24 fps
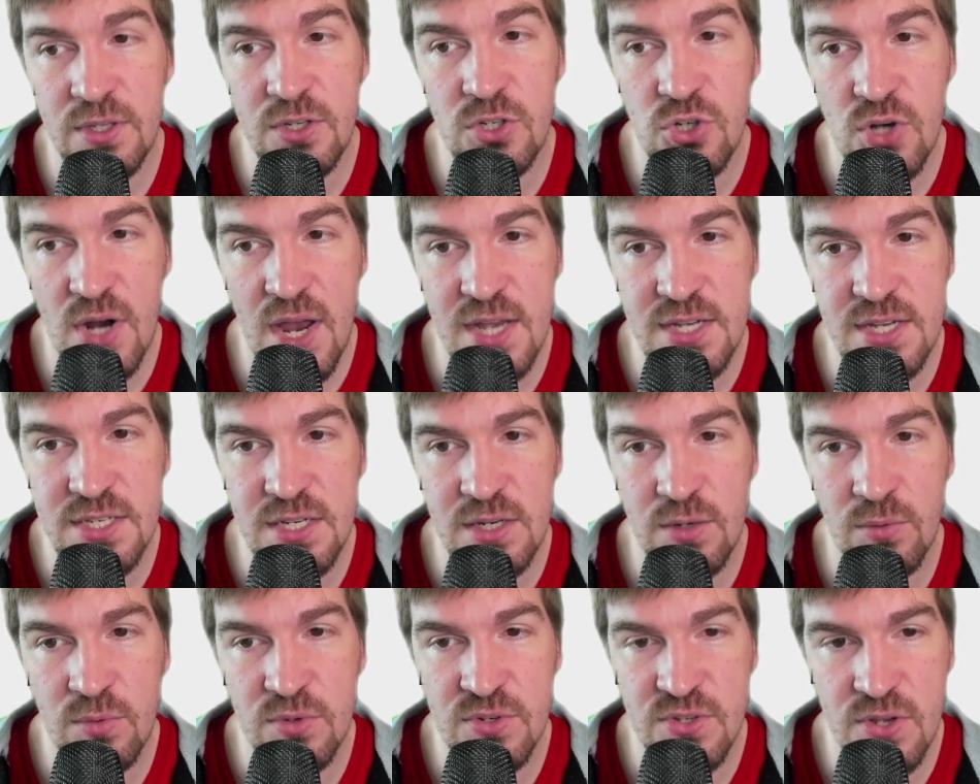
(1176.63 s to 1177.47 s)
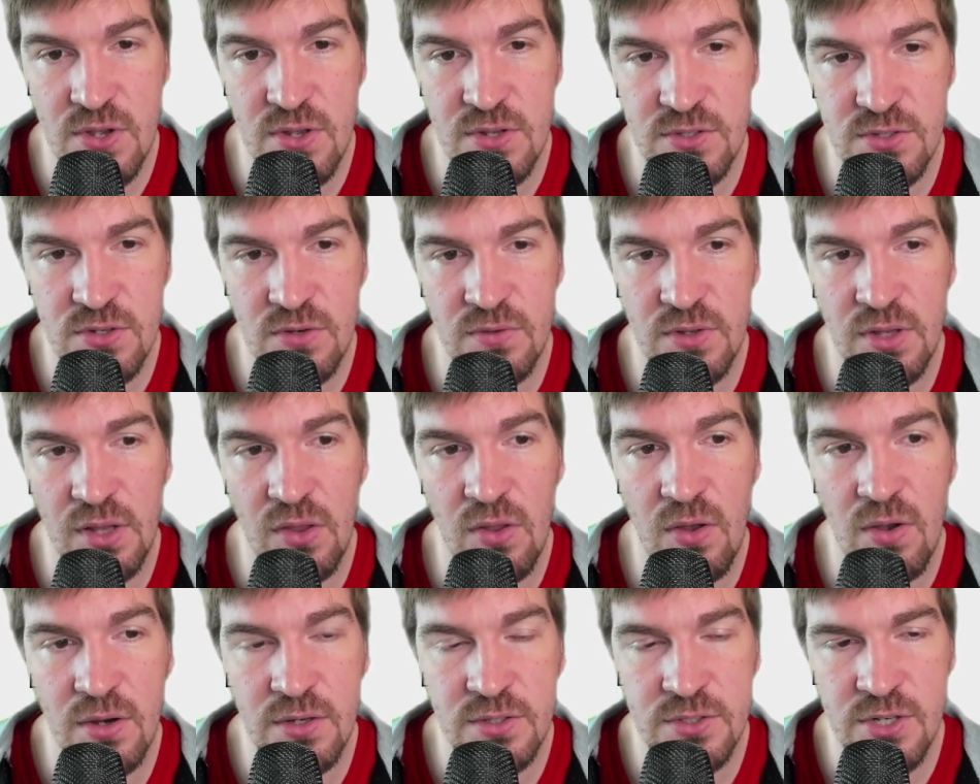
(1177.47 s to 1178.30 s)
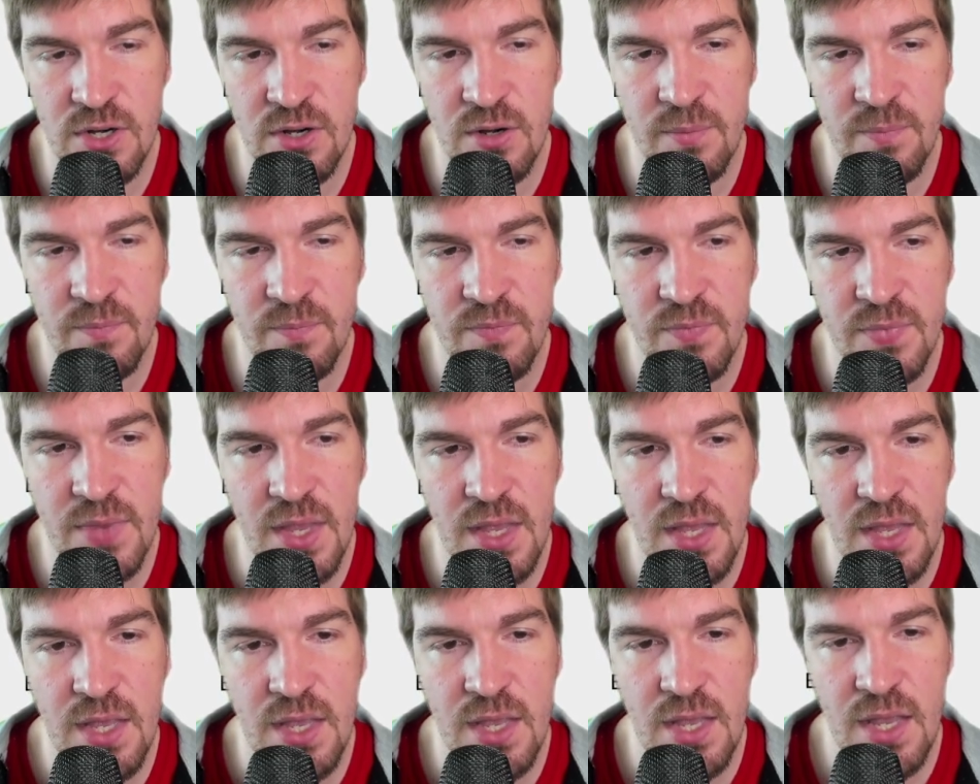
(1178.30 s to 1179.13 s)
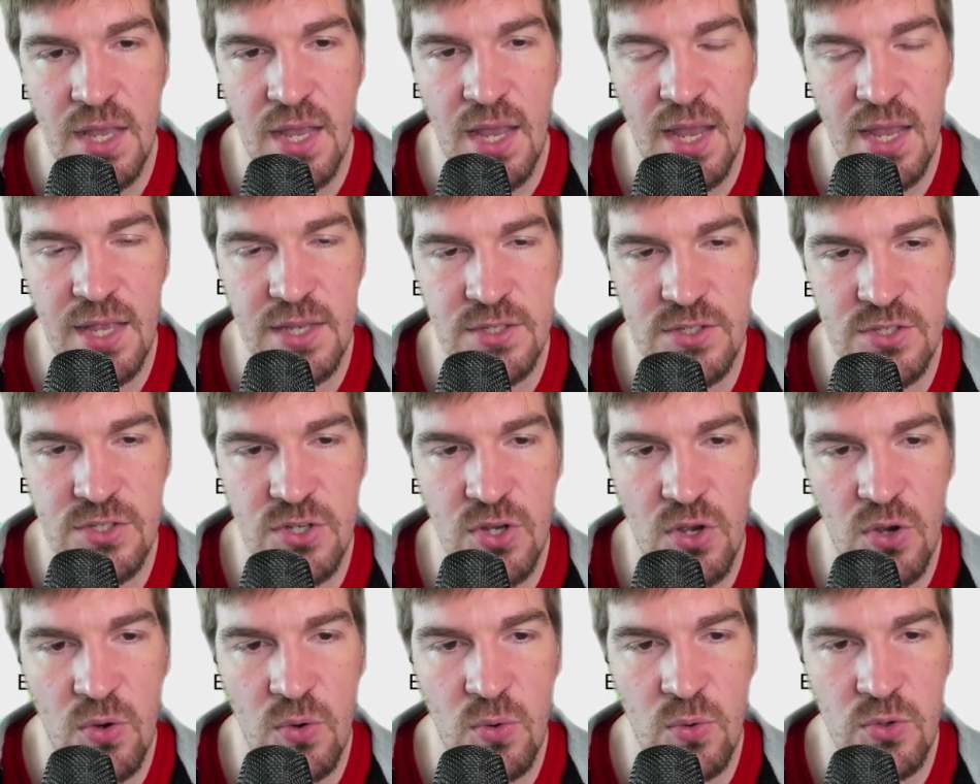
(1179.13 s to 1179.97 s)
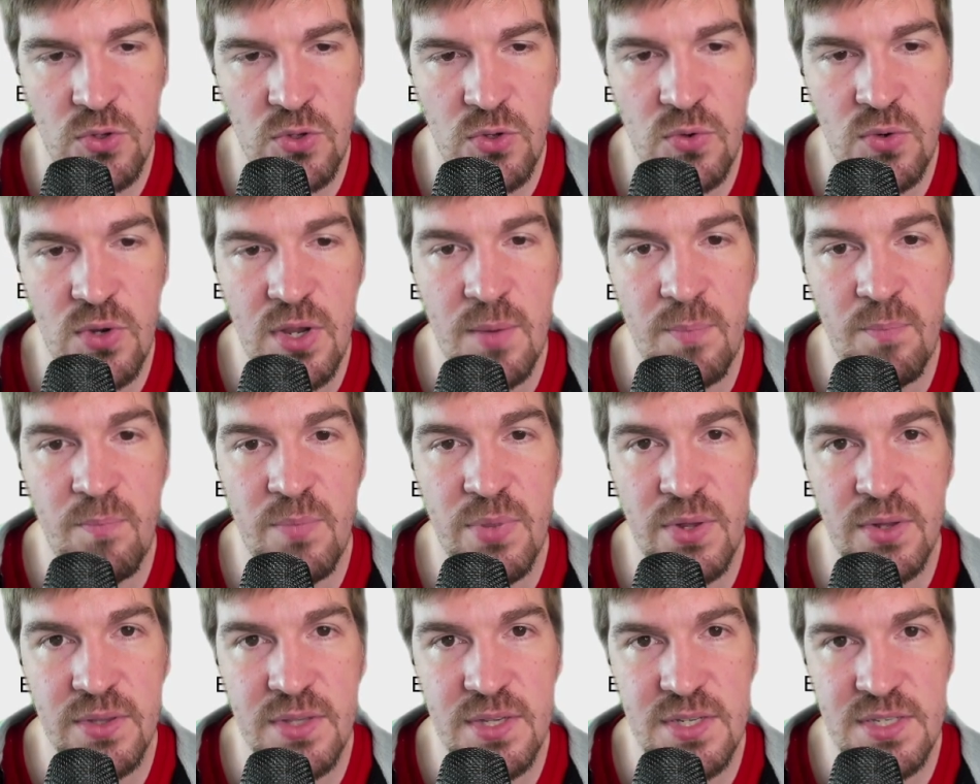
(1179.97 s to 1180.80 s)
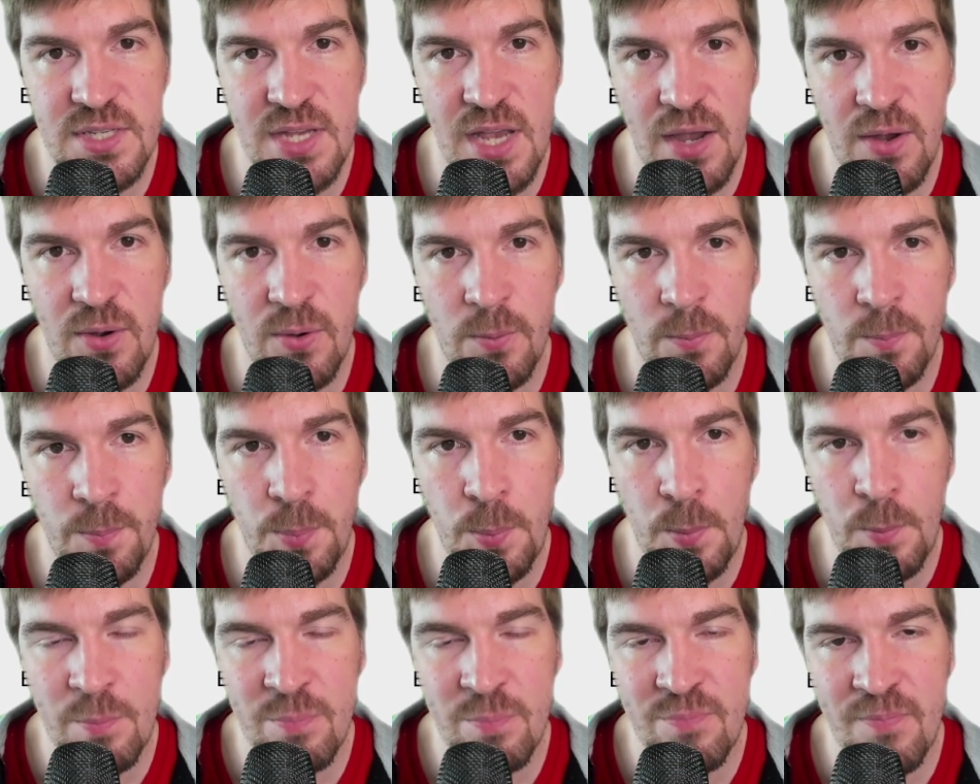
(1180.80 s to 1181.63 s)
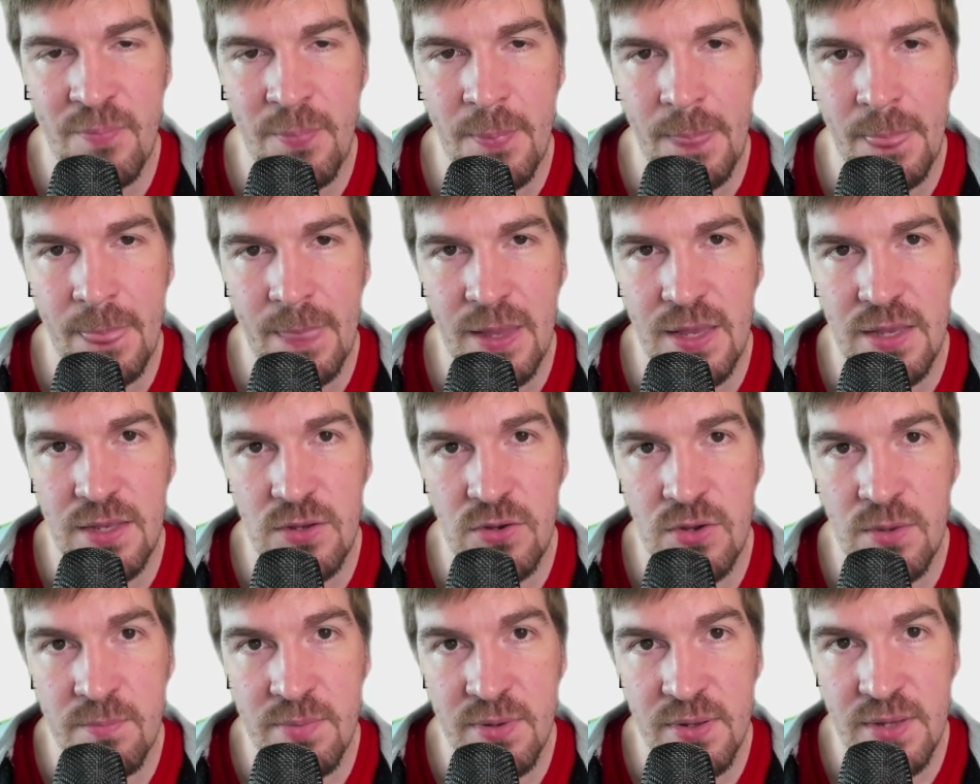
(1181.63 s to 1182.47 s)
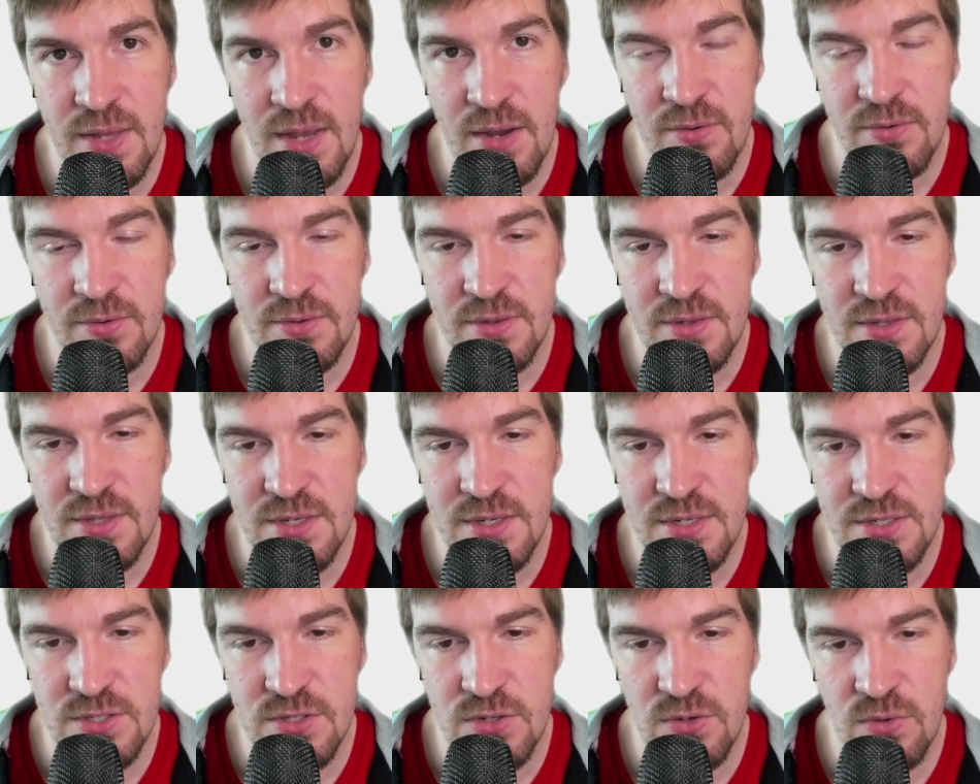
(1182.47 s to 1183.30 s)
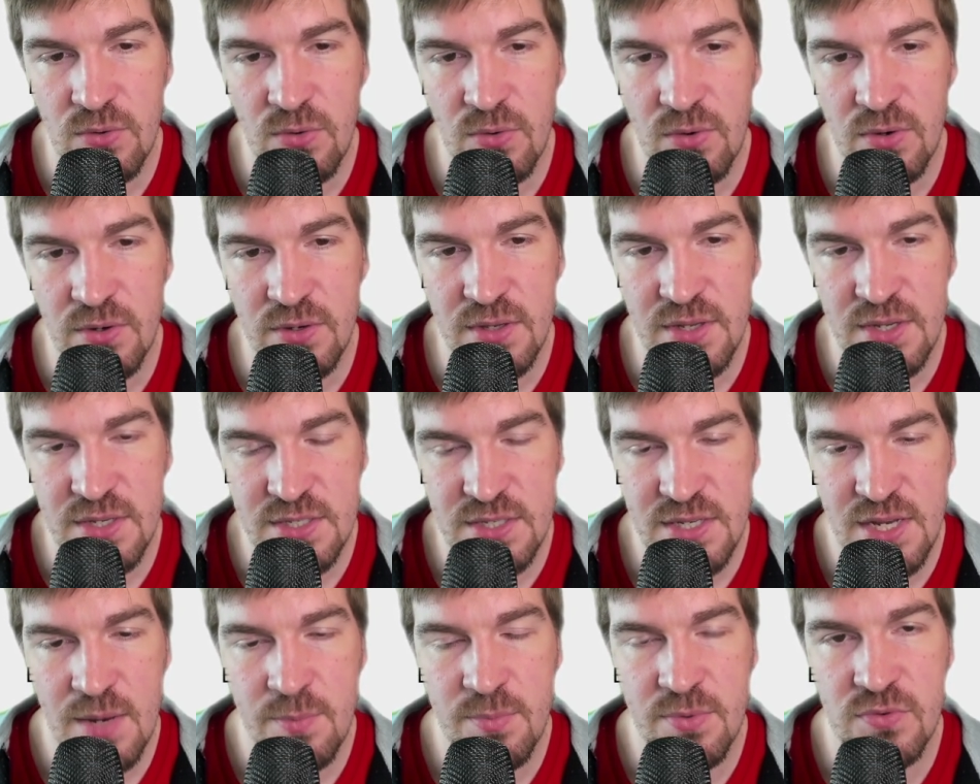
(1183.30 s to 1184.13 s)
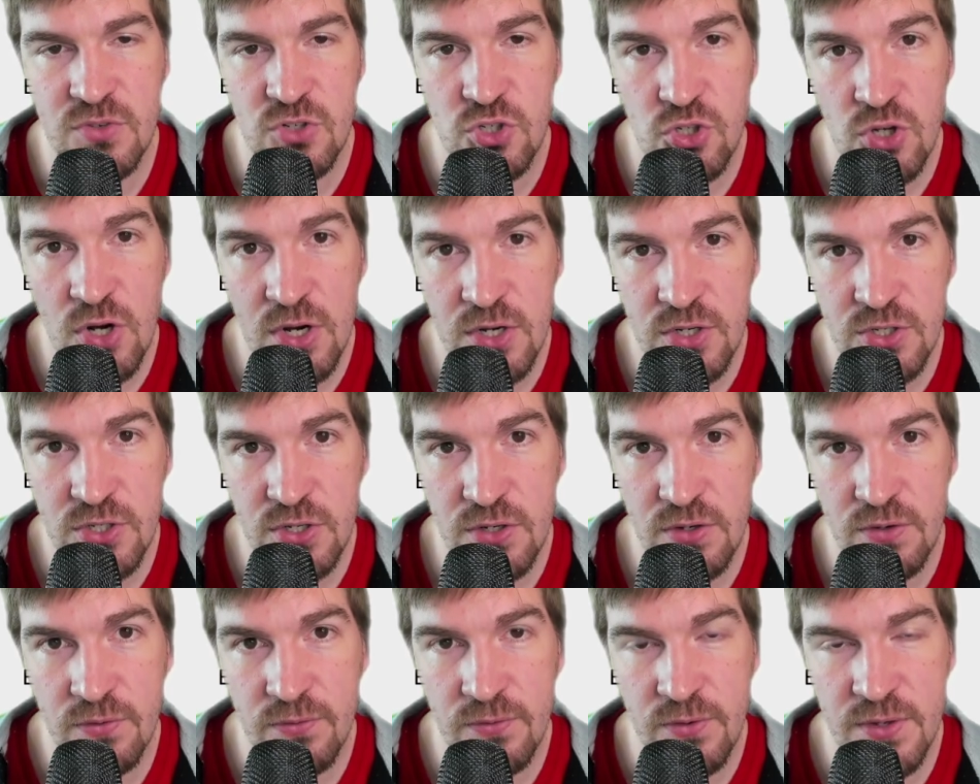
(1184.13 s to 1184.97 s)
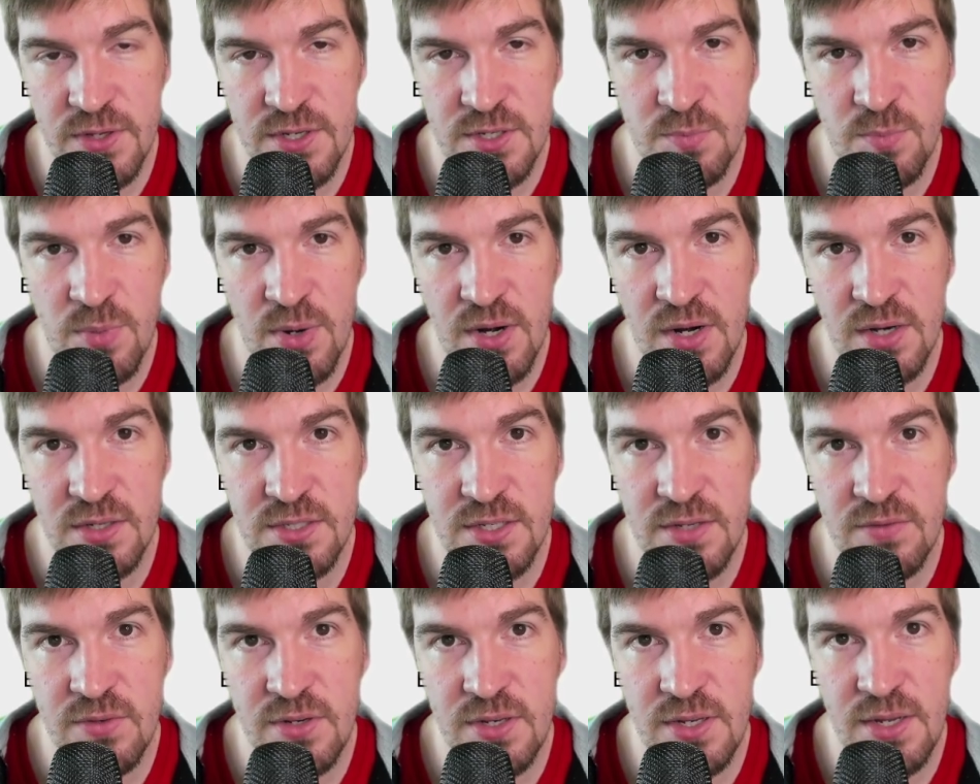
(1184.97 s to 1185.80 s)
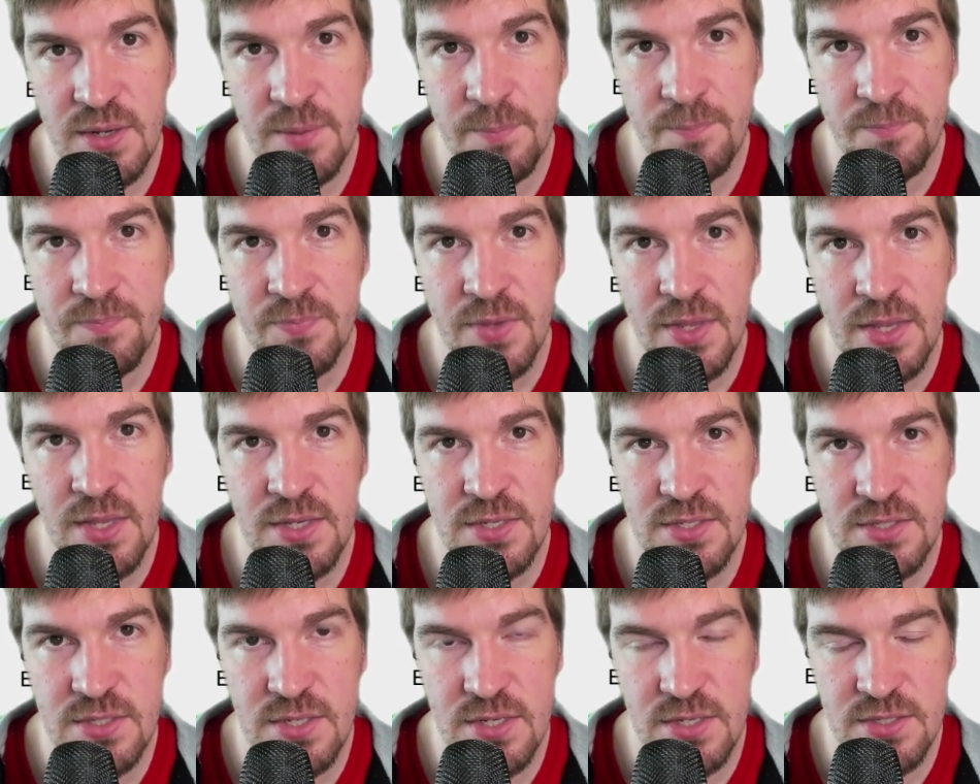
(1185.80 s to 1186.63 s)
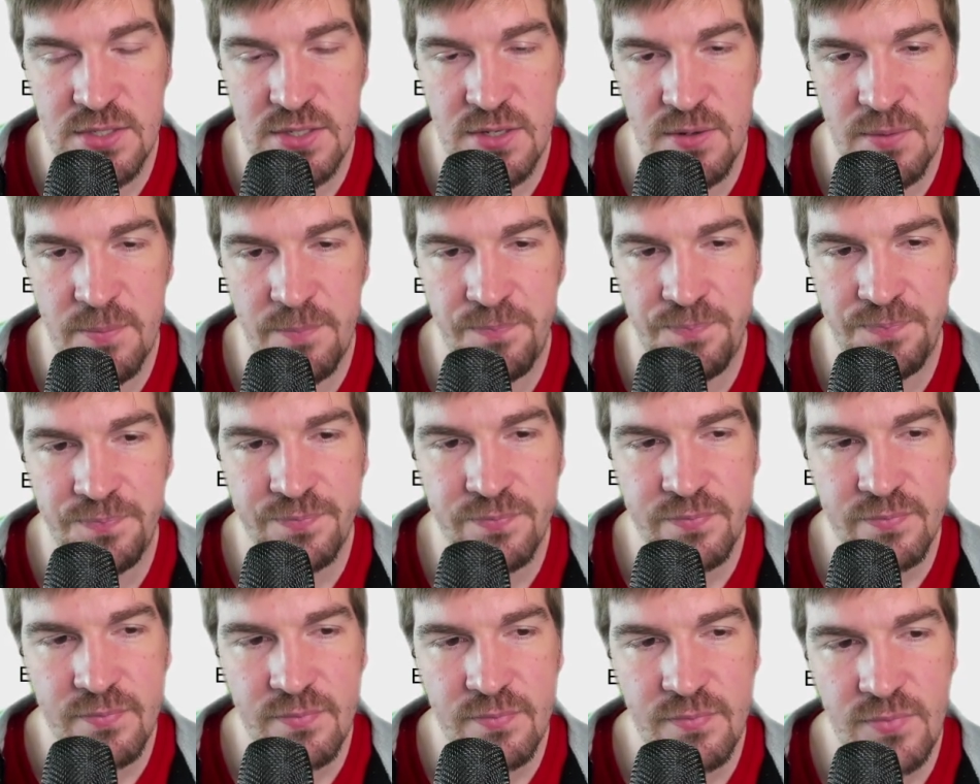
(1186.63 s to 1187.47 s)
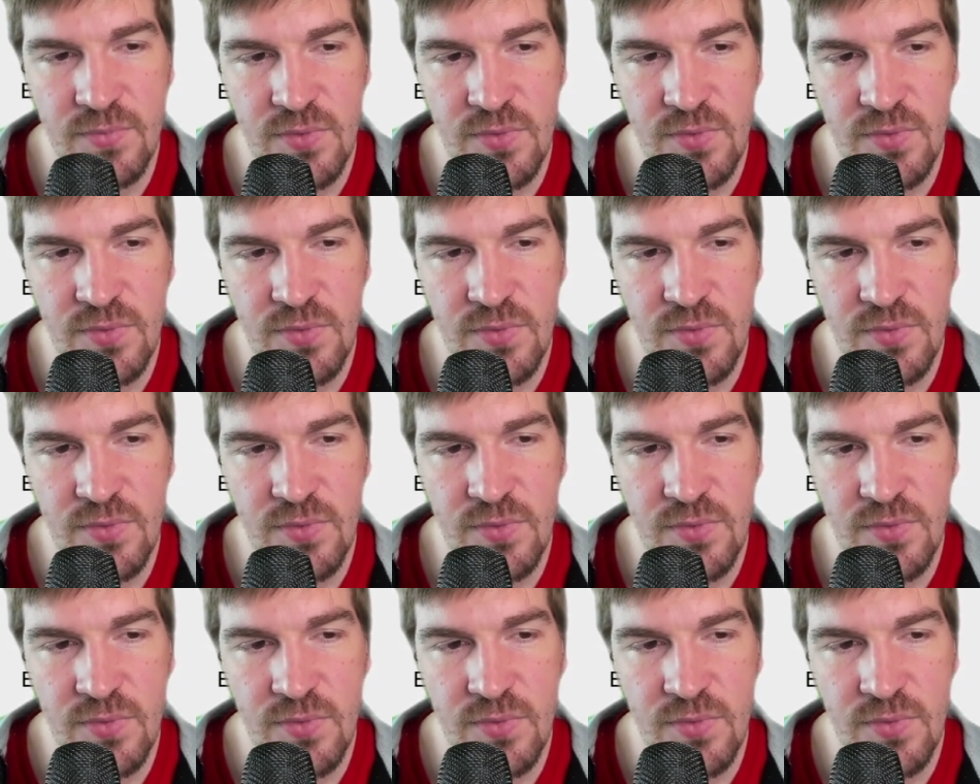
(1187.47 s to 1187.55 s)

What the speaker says: really drastic results over the long term. And so you can build this out. You can build out this type of structure for this productivity system